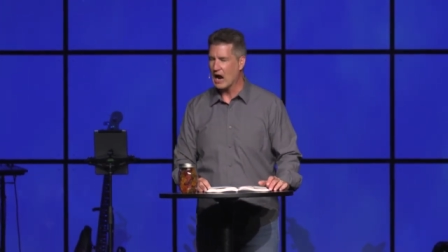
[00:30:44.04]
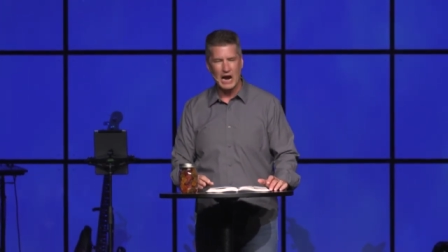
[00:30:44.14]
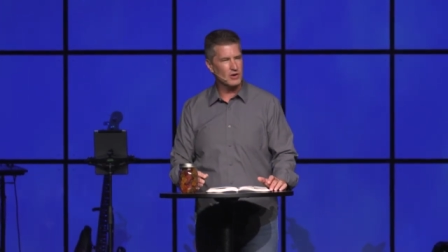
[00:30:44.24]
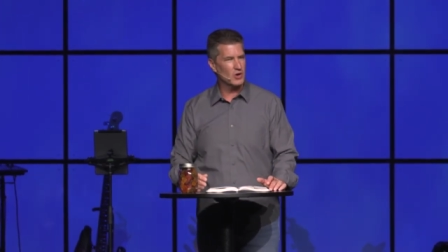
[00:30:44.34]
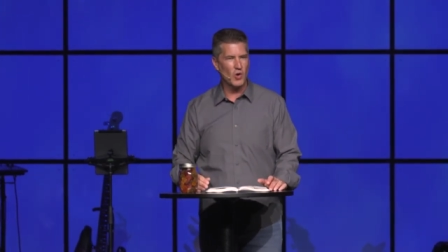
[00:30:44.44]

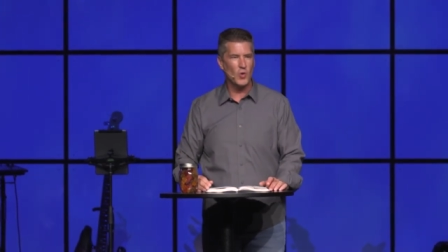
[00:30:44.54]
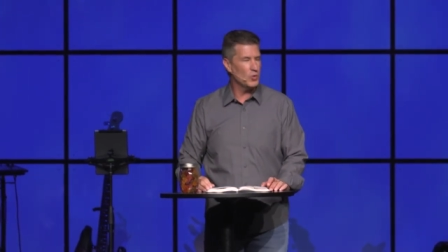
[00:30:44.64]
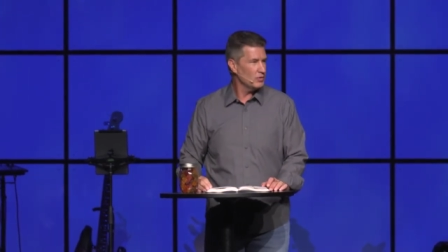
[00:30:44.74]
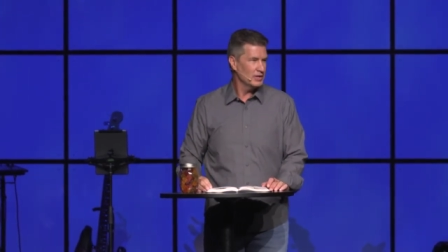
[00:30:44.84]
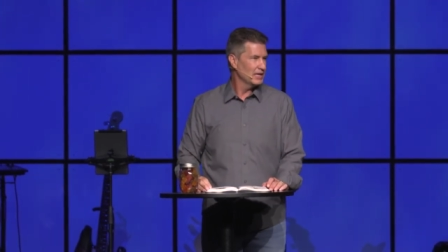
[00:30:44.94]
Our
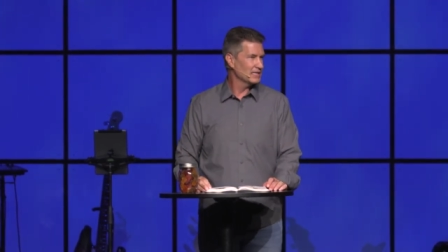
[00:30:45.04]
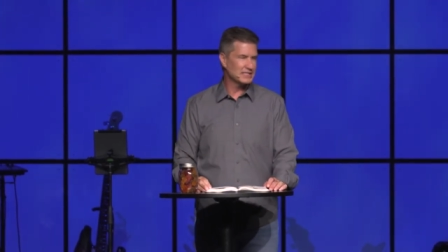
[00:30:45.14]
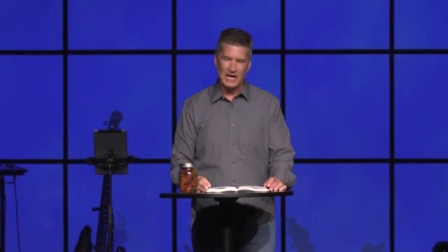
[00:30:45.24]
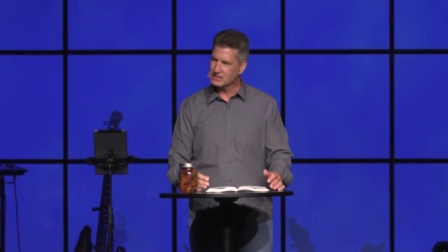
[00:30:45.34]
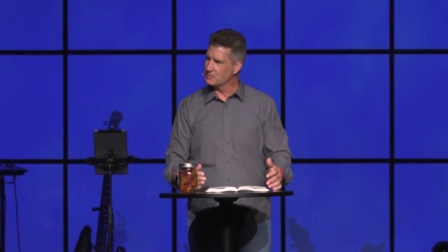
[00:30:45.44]
goal is
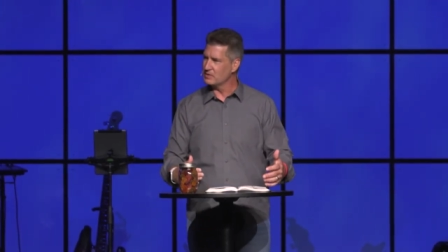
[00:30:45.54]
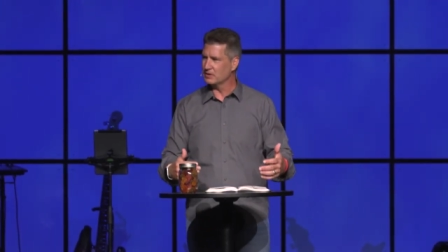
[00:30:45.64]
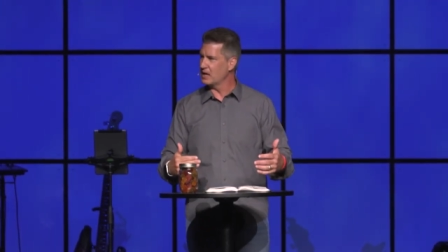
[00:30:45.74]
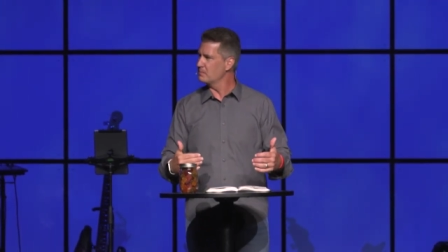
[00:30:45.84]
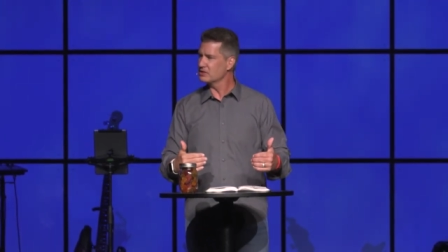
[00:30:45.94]
not to build
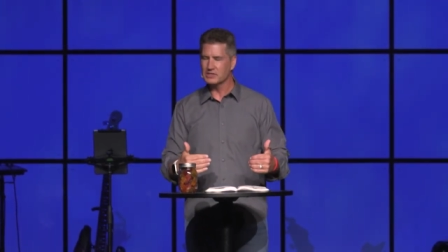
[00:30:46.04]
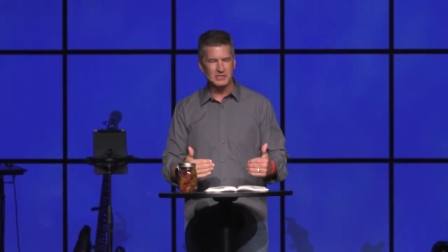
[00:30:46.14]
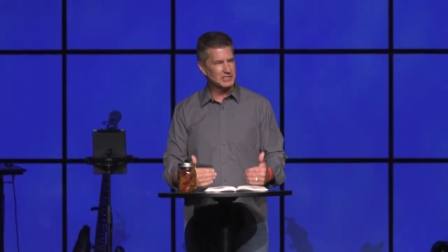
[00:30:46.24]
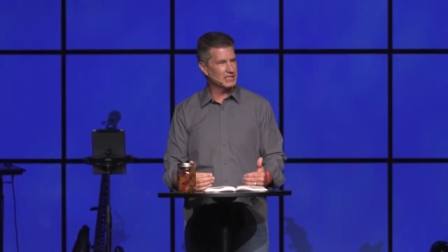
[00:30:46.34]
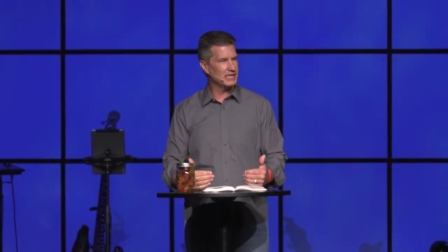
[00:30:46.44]
up Mission
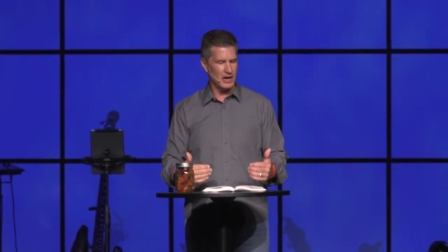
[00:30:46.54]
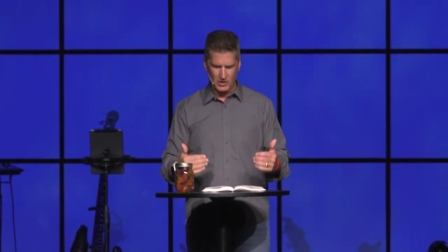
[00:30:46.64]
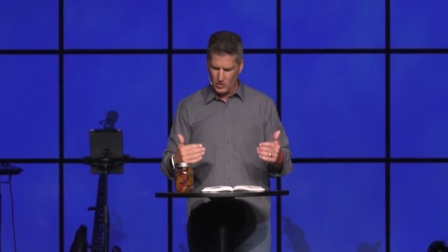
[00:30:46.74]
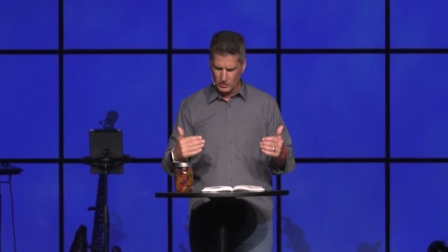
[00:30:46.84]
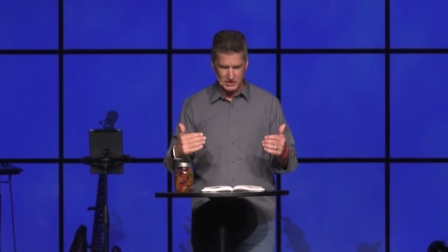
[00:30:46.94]
City. Our
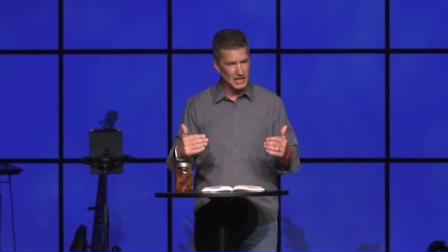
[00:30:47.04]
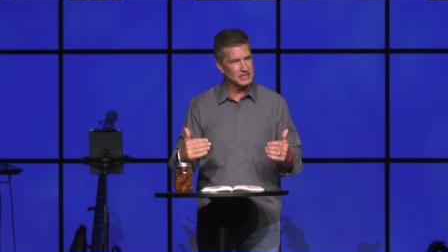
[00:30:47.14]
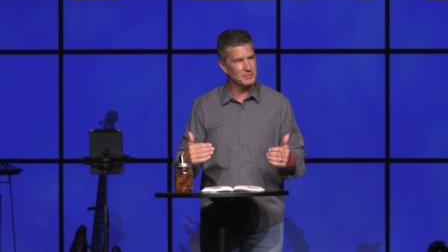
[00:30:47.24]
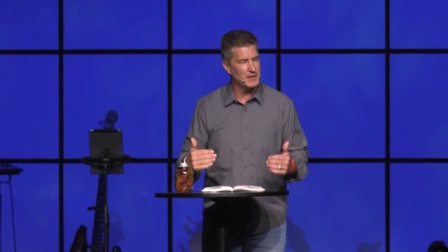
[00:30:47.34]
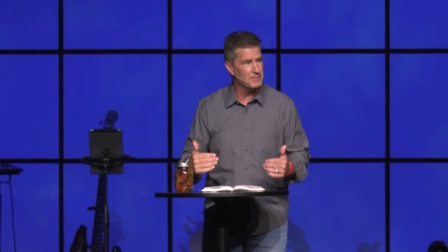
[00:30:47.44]
goal is not to
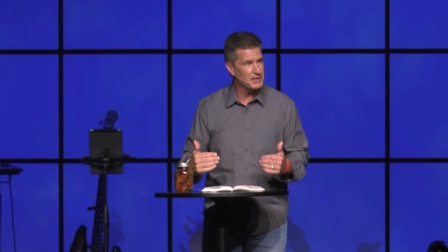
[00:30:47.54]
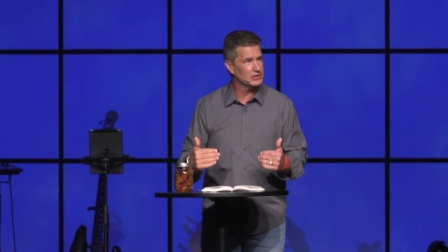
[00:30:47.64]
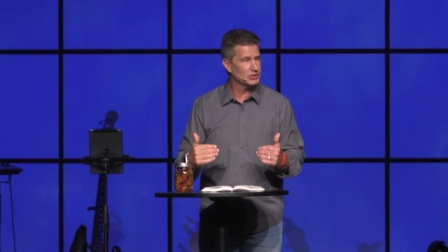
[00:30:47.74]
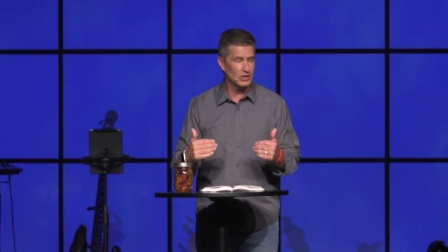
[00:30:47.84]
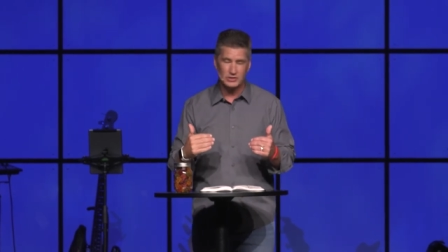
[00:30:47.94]
be a big
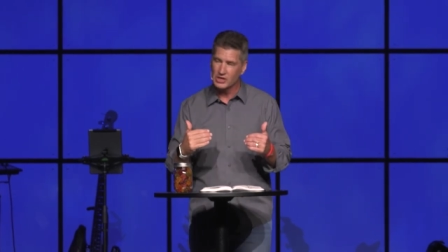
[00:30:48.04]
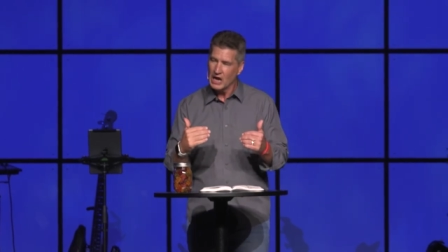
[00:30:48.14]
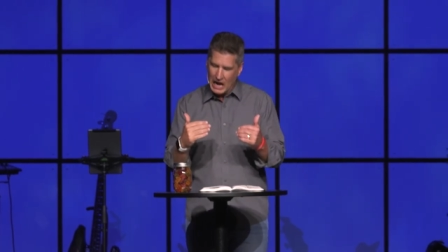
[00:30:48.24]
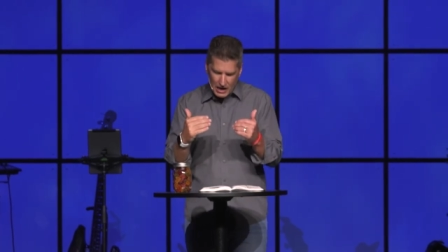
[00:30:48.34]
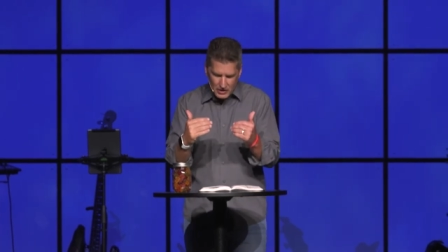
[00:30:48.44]
church.
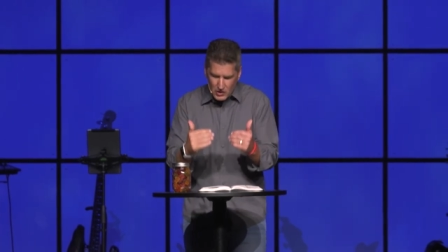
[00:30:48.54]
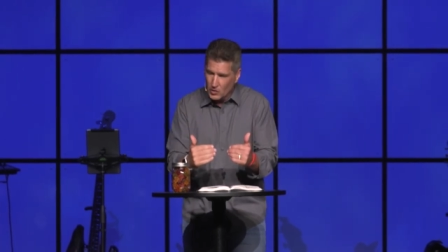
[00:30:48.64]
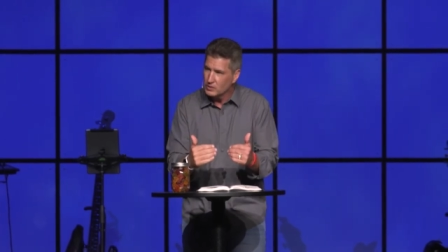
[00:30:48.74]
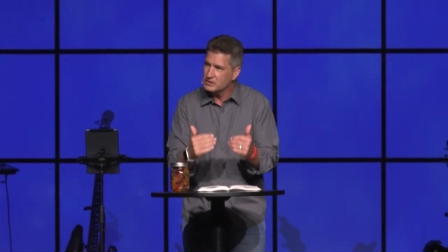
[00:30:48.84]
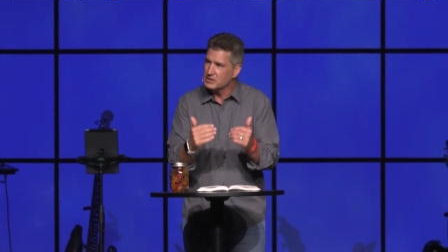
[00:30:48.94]
Our
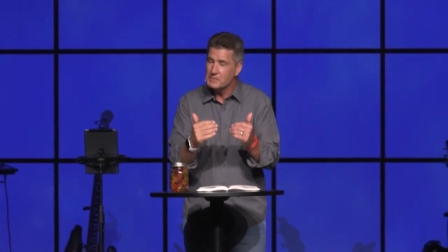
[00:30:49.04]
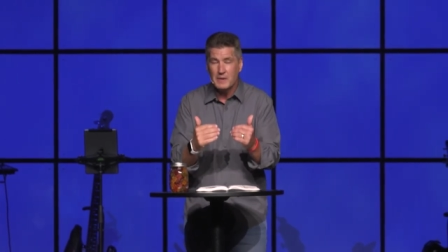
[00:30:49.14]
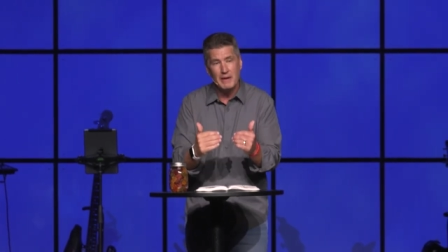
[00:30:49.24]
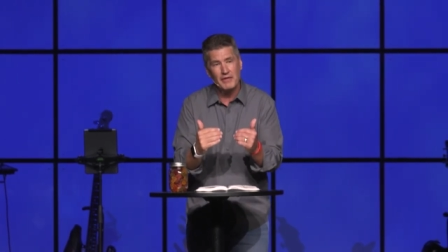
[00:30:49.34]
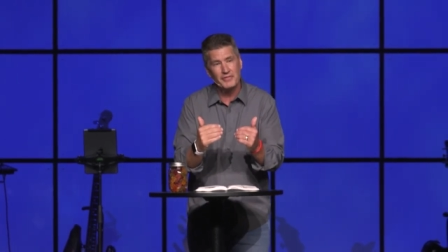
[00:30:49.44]
goal is to be
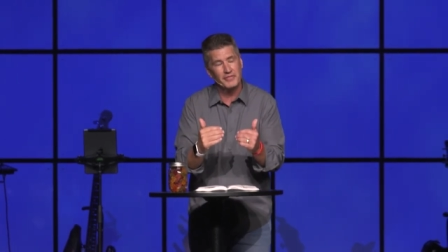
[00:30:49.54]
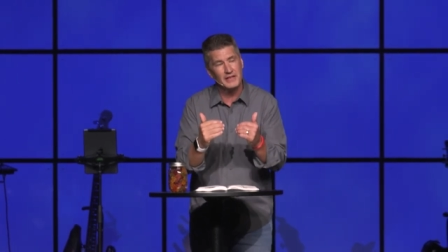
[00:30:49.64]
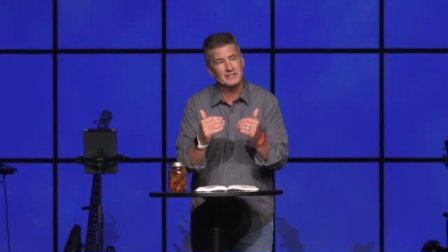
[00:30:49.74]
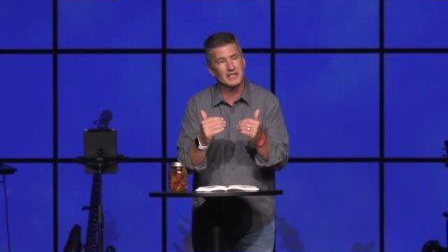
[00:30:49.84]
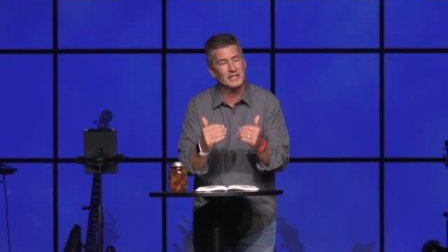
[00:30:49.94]
about the
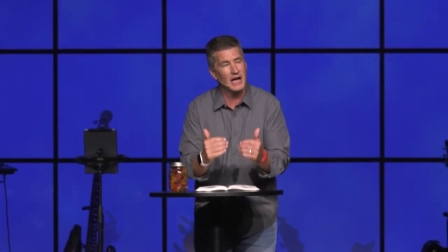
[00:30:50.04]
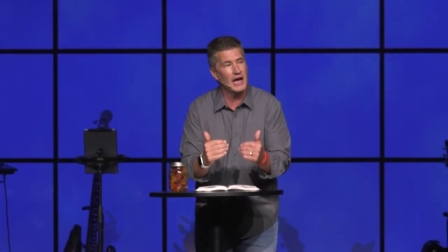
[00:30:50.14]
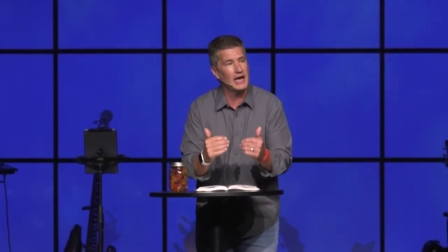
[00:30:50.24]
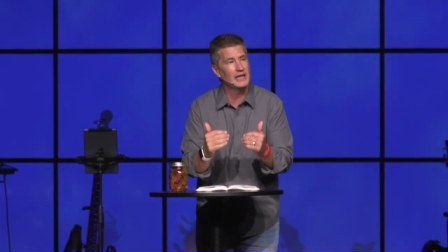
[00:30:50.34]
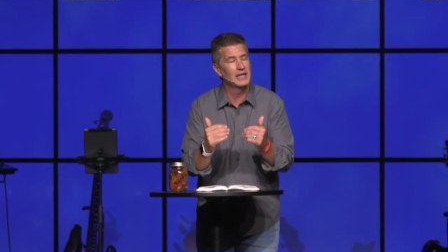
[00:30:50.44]
things that
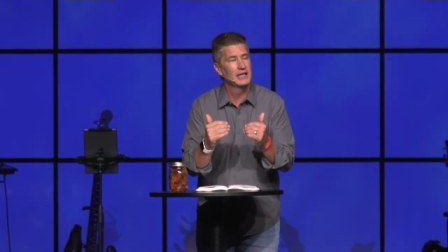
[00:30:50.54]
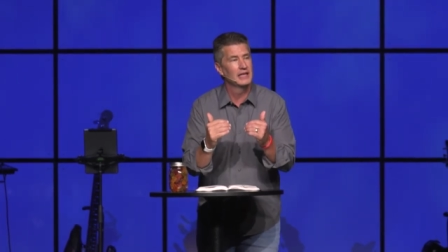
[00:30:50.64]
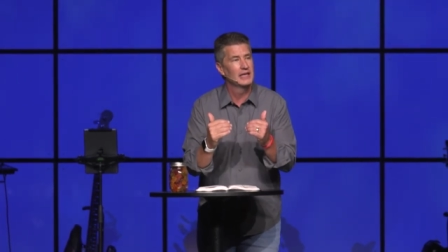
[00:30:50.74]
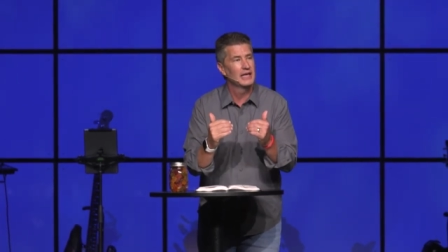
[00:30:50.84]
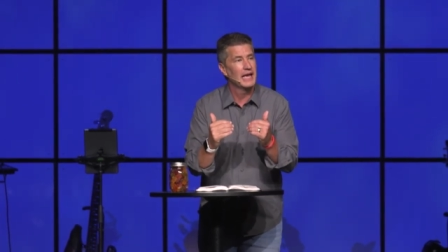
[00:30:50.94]
God
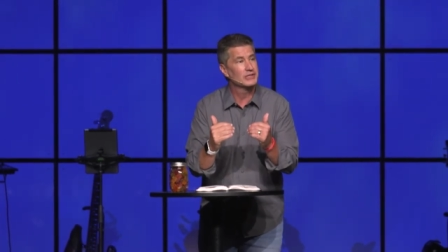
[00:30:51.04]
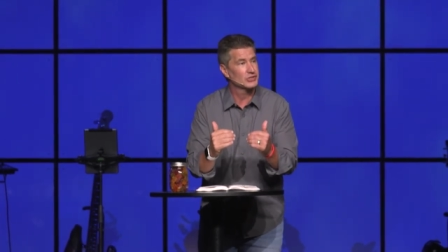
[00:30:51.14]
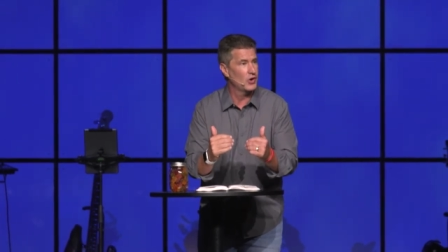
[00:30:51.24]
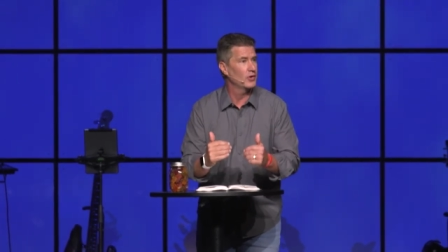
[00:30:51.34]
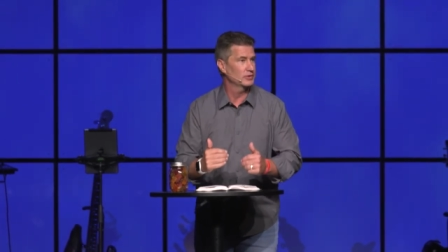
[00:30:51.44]
has
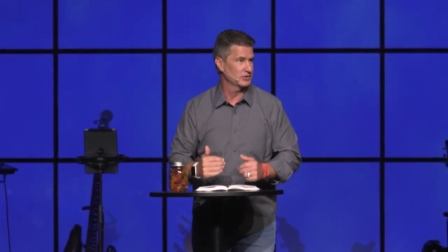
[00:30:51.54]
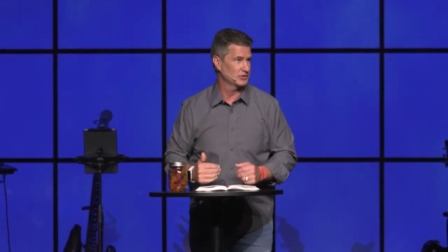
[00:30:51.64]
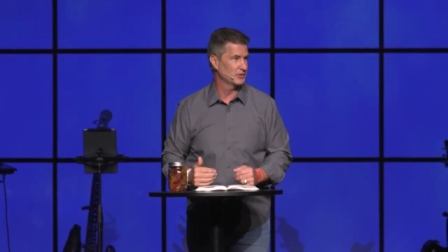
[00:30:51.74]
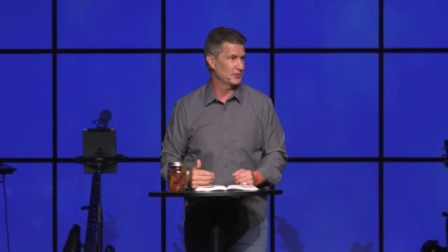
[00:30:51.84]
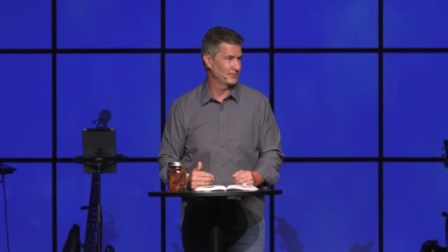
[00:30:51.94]
called us to.